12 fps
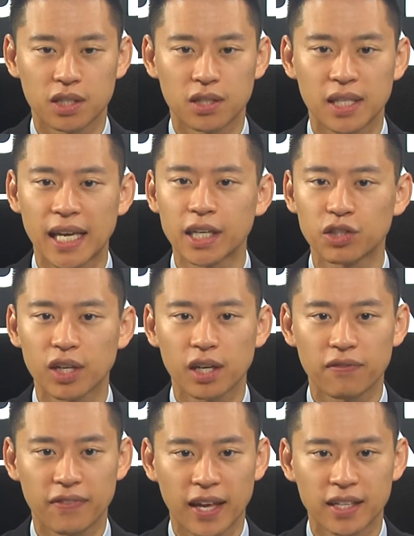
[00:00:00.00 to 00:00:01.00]
to the Internet
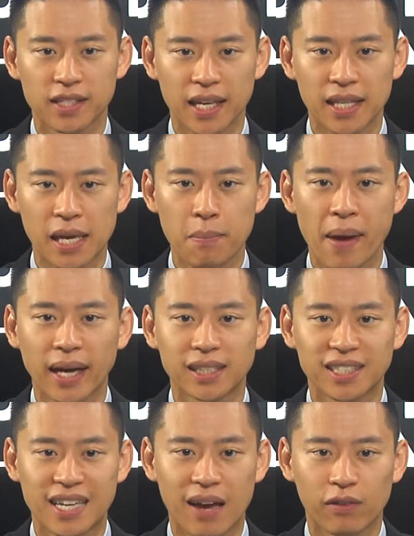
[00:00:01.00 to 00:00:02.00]
of Things and the impact
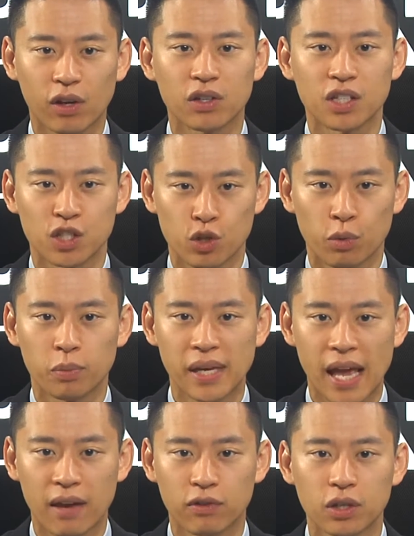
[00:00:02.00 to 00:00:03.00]
it's having on consumer
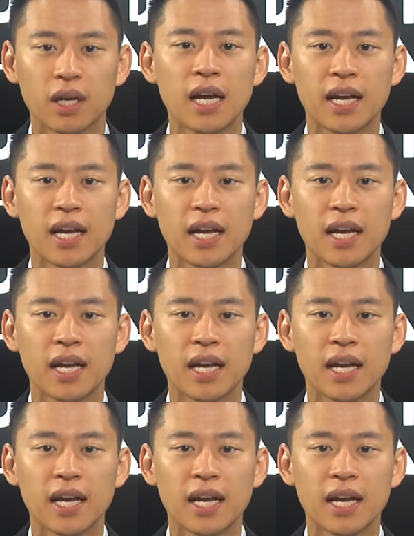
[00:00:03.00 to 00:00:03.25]
behavior,